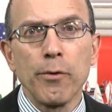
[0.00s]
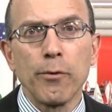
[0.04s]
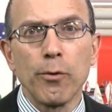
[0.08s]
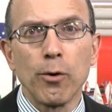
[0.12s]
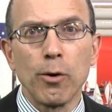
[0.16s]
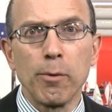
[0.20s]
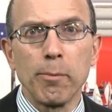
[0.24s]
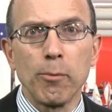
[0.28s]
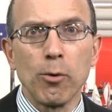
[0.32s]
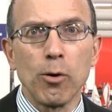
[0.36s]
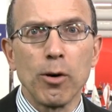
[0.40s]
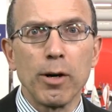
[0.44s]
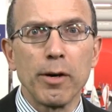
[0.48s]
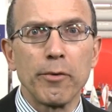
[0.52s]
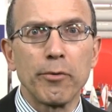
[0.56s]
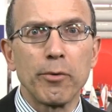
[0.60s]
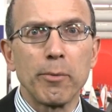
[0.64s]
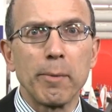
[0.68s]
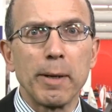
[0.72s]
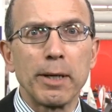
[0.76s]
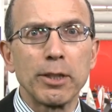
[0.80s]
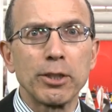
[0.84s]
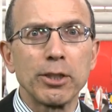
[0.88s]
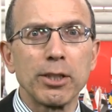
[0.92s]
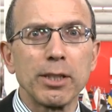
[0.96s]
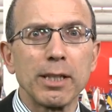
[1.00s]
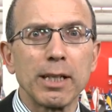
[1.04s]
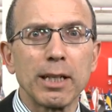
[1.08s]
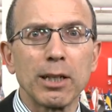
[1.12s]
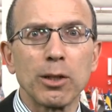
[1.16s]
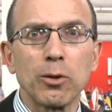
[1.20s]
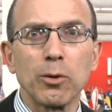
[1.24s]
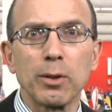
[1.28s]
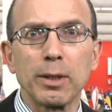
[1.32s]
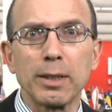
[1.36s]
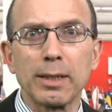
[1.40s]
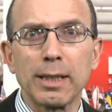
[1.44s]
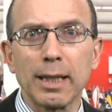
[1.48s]
For more information,
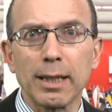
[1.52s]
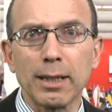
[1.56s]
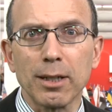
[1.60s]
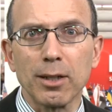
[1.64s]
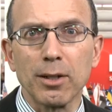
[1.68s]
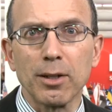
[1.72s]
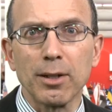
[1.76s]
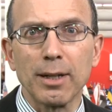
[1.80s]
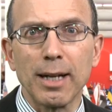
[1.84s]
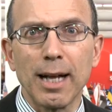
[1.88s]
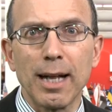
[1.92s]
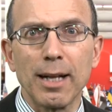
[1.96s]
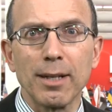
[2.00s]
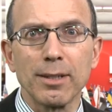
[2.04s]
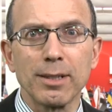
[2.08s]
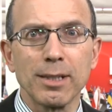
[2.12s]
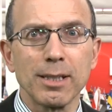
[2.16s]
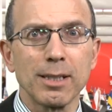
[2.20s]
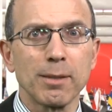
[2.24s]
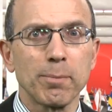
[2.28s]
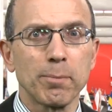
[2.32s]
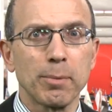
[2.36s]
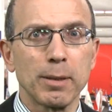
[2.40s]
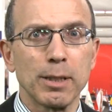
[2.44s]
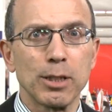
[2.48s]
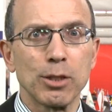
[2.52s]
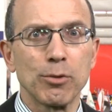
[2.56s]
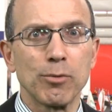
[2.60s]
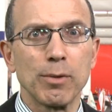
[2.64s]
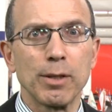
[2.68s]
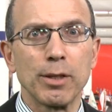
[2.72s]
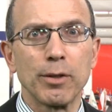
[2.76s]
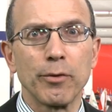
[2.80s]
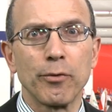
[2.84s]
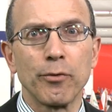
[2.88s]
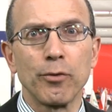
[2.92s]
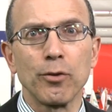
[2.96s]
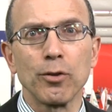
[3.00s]
including technical analysis, please
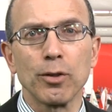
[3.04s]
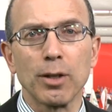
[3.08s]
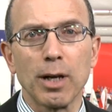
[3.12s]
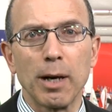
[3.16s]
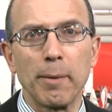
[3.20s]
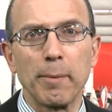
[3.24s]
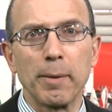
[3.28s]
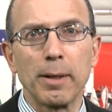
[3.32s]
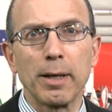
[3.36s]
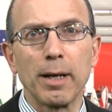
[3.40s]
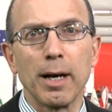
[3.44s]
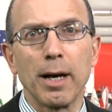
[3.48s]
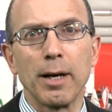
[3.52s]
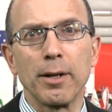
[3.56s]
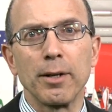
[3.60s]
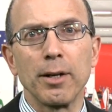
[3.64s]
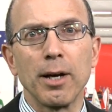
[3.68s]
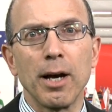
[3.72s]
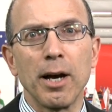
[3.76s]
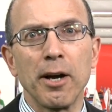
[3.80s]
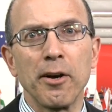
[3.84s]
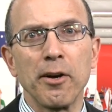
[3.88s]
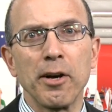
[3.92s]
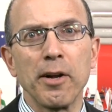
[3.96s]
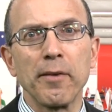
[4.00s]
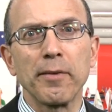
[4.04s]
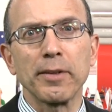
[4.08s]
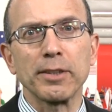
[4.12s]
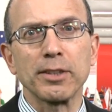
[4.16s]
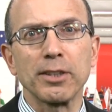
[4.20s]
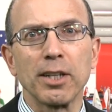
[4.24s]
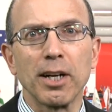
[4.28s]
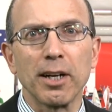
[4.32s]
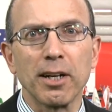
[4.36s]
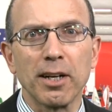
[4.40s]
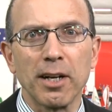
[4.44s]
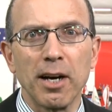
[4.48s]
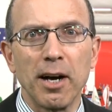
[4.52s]
read the full comment on
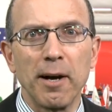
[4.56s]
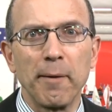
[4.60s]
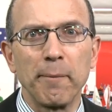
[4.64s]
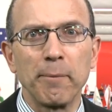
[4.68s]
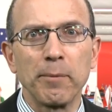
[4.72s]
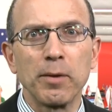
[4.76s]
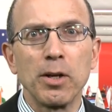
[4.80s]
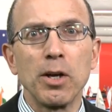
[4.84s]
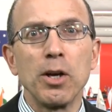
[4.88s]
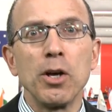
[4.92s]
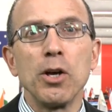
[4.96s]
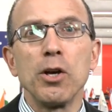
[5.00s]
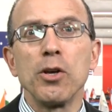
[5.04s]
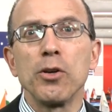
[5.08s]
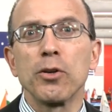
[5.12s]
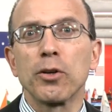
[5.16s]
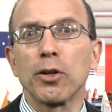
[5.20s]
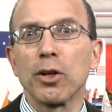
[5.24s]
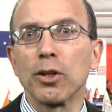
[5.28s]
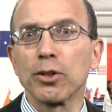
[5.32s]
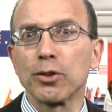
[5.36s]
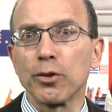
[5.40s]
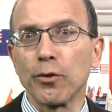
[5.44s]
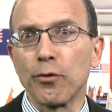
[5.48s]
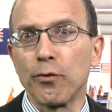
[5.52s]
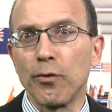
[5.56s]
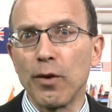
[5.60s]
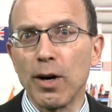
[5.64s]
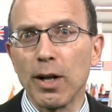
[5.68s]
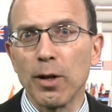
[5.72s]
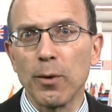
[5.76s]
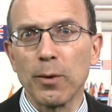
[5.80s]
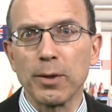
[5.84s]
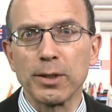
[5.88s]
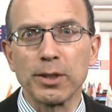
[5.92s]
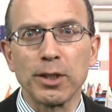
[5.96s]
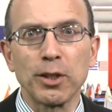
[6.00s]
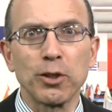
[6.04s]
IronFX.com. You can also
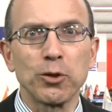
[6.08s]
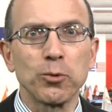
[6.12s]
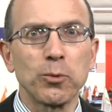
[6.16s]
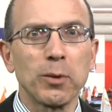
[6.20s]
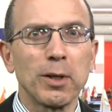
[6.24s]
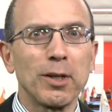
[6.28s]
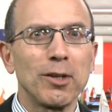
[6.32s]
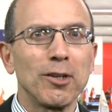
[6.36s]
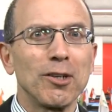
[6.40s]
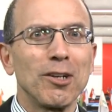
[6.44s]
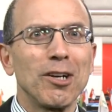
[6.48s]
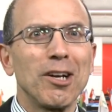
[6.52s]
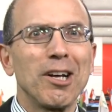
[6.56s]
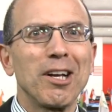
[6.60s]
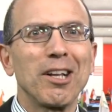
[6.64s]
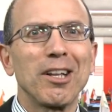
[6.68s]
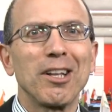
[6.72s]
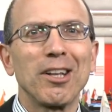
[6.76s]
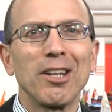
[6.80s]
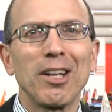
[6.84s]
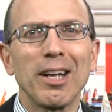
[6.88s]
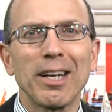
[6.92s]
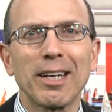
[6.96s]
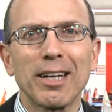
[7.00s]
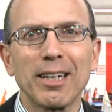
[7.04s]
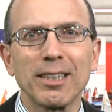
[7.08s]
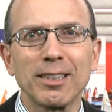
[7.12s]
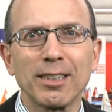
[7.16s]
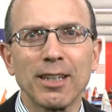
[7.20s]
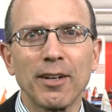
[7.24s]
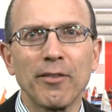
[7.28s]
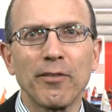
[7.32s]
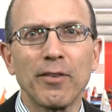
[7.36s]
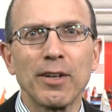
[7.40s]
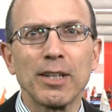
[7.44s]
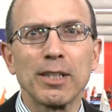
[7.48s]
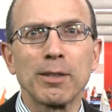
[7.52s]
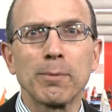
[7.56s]
follow us on Twitter, like us
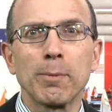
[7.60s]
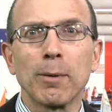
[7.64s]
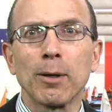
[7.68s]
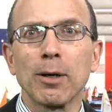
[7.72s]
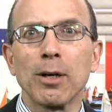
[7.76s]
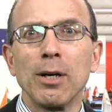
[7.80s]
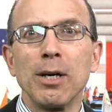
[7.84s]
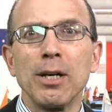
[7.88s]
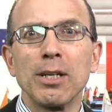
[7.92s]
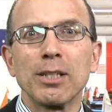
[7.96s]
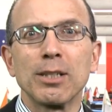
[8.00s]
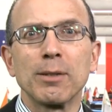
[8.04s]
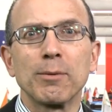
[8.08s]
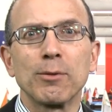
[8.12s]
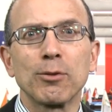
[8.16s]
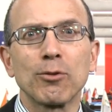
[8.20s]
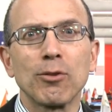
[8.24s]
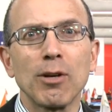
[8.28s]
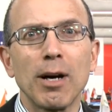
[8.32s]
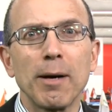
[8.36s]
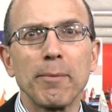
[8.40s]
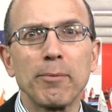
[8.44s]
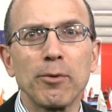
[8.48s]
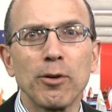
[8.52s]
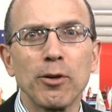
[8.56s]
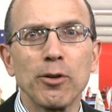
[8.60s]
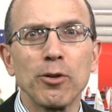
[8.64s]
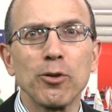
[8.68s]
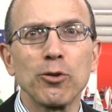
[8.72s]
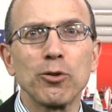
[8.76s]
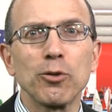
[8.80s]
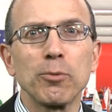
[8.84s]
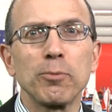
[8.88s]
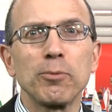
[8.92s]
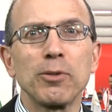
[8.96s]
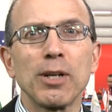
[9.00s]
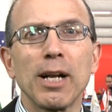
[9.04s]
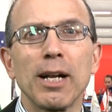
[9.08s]
on Facebook, subscribe to our
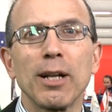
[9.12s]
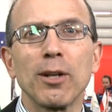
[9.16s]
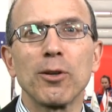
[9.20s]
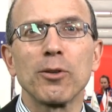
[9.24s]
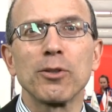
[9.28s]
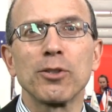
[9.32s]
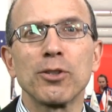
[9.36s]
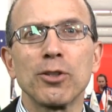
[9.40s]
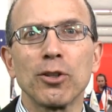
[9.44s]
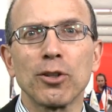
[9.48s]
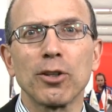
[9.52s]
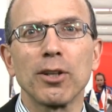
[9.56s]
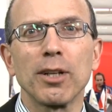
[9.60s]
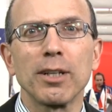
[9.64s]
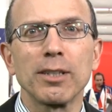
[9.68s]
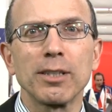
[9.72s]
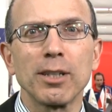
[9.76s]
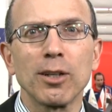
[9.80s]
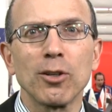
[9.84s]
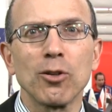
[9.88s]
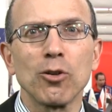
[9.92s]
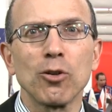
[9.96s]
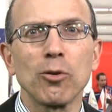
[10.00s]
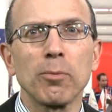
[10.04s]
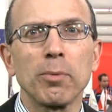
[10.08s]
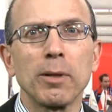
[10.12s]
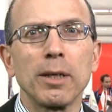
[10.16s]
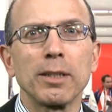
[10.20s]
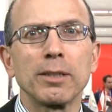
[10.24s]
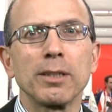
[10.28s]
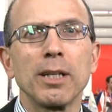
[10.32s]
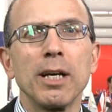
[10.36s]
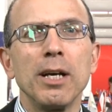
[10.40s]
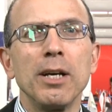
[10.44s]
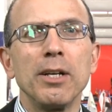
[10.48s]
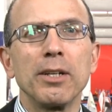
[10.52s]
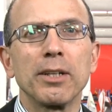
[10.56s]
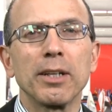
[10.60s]
YouTube channel, or circle us on Google+
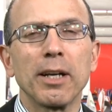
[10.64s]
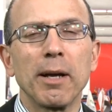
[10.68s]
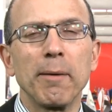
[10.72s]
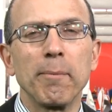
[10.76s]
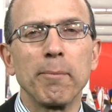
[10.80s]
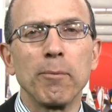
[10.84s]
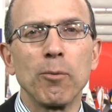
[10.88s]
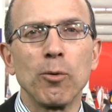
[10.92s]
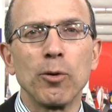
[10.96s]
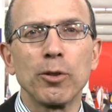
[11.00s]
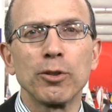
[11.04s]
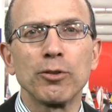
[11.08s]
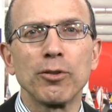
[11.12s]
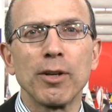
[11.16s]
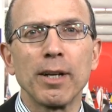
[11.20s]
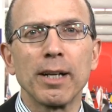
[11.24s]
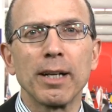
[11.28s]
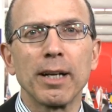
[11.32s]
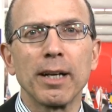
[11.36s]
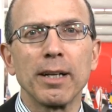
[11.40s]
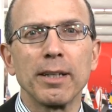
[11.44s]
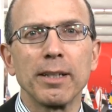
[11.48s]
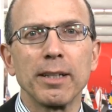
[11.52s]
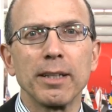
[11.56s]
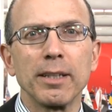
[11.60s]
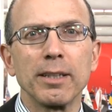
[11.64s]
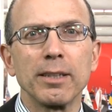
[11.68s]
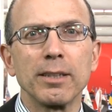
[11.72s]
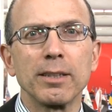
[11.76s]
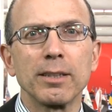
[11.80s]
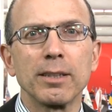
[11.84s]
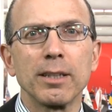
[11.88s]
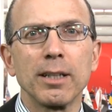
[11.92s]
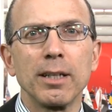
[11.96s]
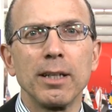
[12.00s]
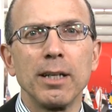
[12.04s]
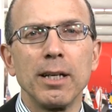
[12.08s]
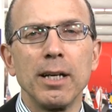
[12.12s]
to get more trading
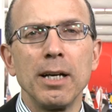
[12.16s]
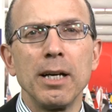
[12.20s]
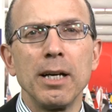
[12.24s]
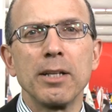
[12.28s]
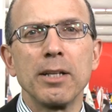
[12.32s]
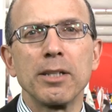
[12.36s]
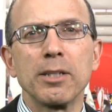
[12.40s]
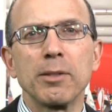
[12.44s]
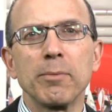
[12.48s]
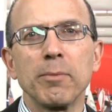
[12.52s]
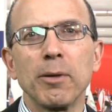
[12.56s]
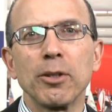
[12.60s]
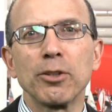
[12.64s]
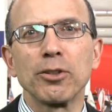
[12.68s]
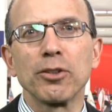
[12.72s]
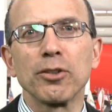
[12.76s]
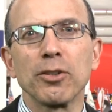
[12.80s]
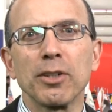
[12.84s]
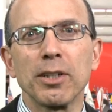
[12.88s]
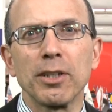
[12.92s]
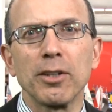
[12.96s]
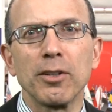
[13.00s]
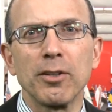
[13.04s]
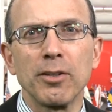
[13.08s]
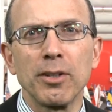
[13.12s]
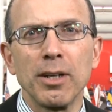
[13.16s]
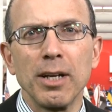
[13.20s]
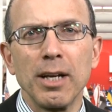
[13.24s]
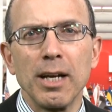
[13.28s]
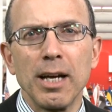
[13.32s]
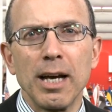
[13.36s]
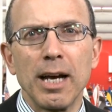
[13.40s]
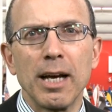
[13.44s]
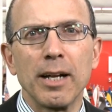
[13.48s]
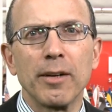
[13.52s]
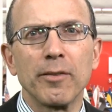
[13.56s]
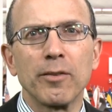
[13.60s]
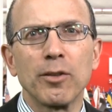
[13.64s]
ideas. This is Marshall Giller,
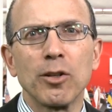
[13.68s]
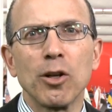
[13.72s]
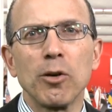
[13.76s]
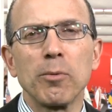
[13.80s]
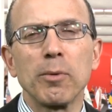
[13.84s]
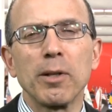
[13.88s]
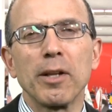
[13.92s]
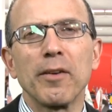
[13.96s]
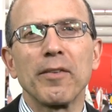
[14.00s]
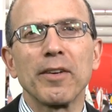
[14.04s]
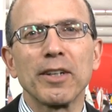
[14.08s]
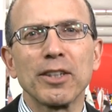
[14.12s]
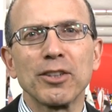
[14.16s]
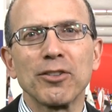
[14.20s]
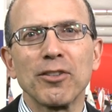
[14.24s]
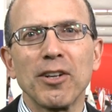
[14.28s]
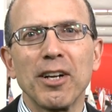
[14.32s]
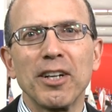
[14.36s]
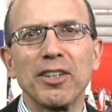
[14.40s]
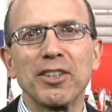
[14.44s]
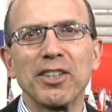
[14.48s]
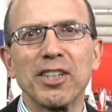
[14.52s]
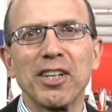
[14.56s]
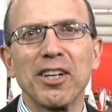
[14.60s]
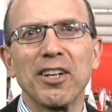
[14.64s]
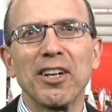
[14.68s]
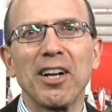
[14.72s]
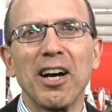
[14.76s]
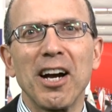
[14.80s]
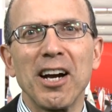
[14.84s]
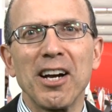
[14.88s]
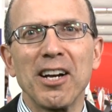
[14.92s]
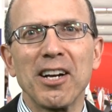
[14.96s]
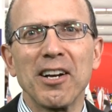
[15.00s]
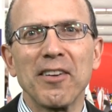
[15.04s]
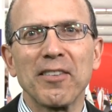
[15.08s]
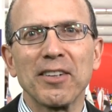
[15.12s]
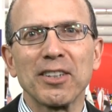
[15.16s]
head of Global FX Strategy at
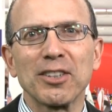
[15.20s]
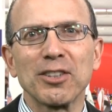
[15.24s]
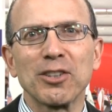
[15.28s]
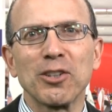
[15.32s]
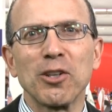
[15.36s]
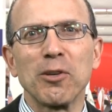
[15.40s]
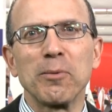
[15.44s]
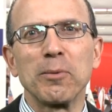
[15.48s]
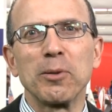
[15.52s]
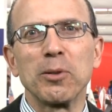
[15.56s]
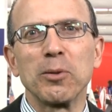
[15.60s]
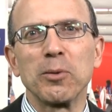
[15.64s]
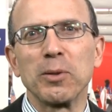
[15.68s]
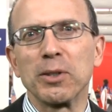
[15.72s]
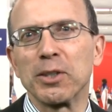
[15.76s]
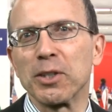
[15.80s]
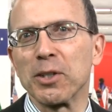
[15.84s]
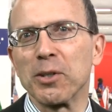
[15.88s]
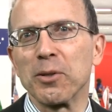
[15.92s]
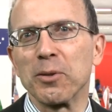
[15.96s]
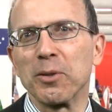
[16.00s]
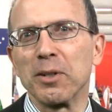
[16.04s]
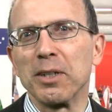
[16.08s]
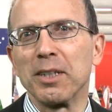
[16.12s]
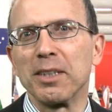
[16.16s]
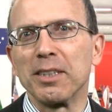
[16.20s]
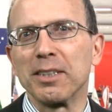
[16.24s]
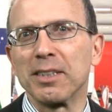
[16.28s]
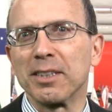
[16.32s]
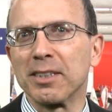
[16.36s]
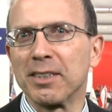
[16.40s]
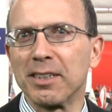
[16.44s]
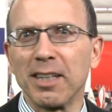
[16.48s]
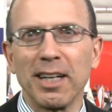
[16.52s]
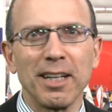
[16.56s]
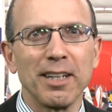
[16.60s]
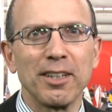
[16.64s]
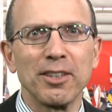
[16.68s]
IronFX Global, wishing you
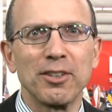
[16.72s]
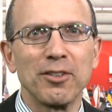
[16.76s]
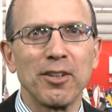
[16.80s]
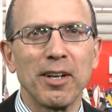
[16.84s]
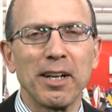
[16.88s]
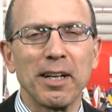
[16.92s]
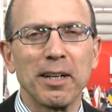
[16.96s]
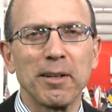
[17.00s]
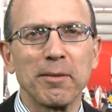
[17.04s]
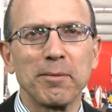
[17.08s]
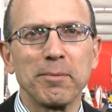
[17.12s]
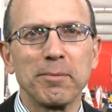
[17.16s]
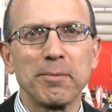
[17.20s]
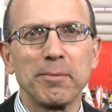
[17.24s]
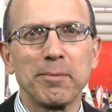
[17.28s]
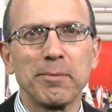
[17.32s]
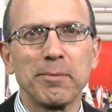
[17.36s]
solid trading.